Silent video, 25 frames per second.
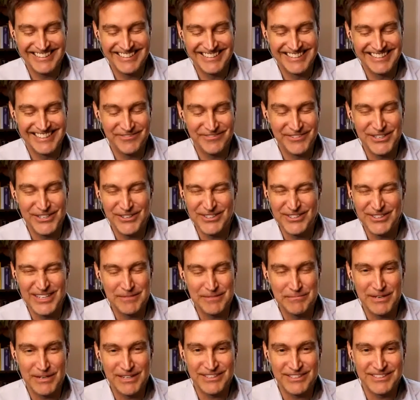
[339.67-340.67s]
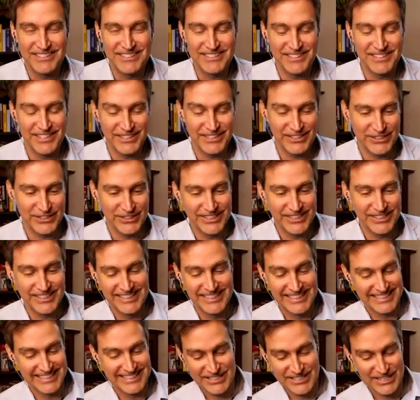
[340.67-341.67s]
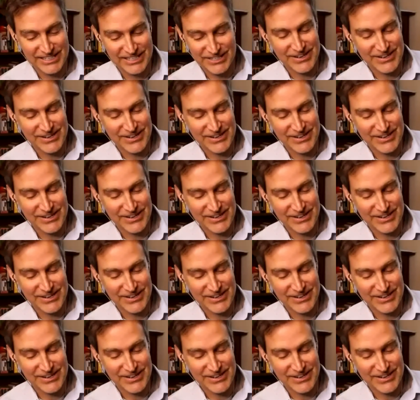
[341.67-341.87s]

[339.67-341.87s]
If you don't like bugs, it's not a good, it's not a